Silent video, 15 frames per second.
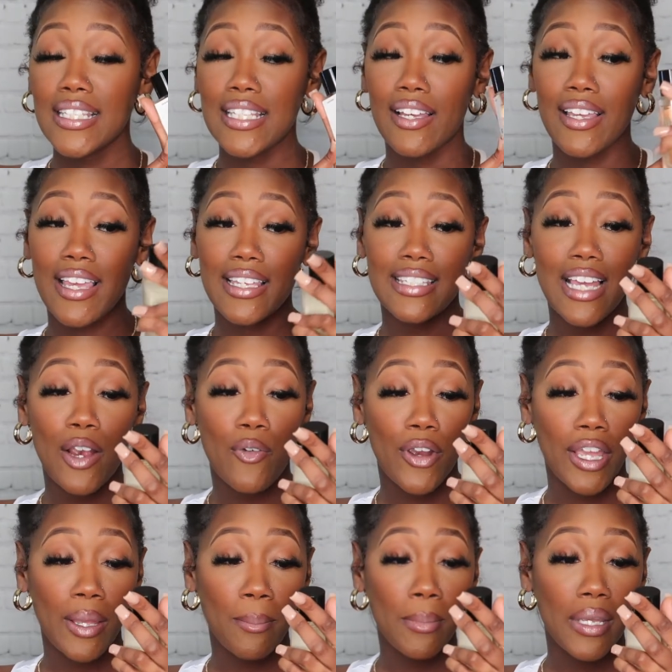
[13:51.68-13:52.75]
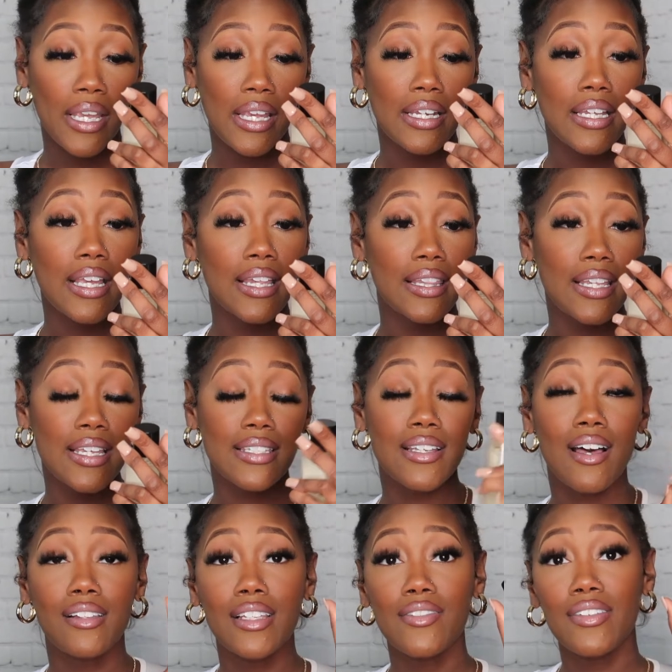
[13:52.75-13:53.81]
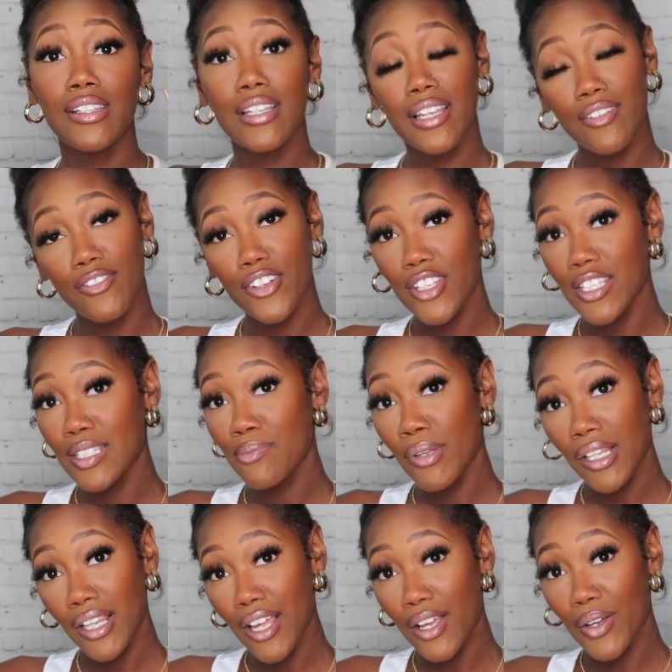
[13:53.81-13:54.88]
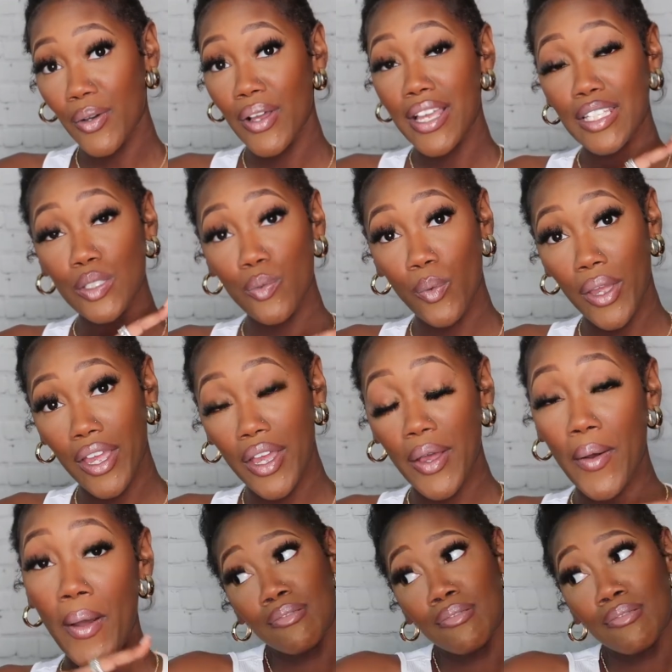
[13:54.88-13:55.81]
So yes, I recommend this. I'll leave a link for this below as well.